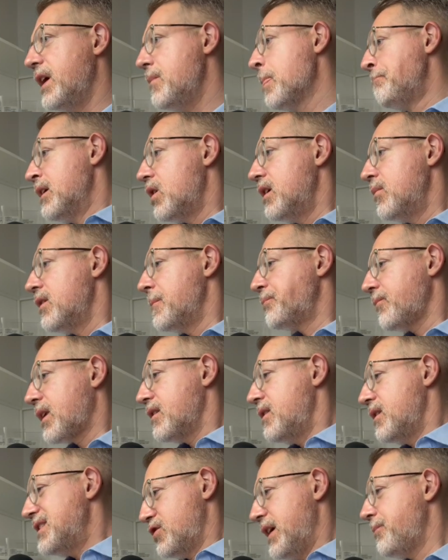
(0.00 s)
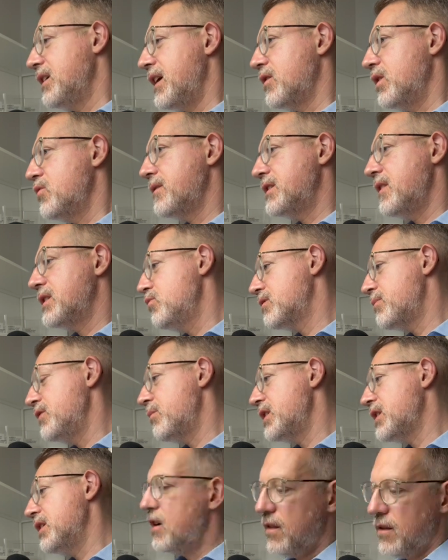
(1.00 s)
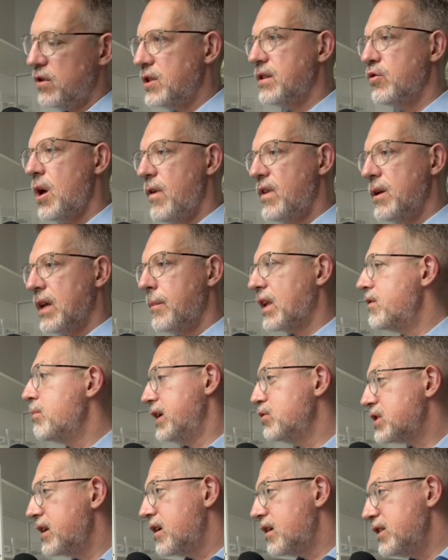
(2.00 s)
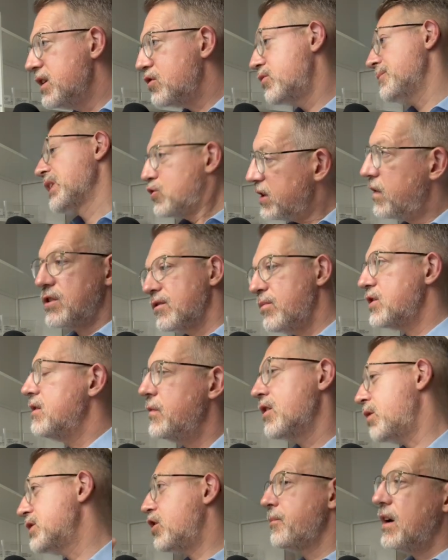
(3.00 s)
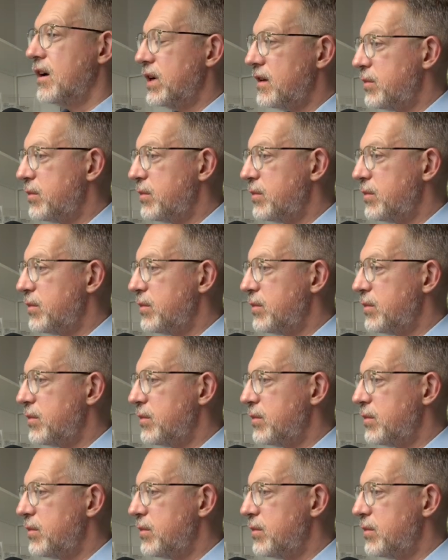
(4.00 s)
Absolutely. And the second goal was to give them actual you know, hands-on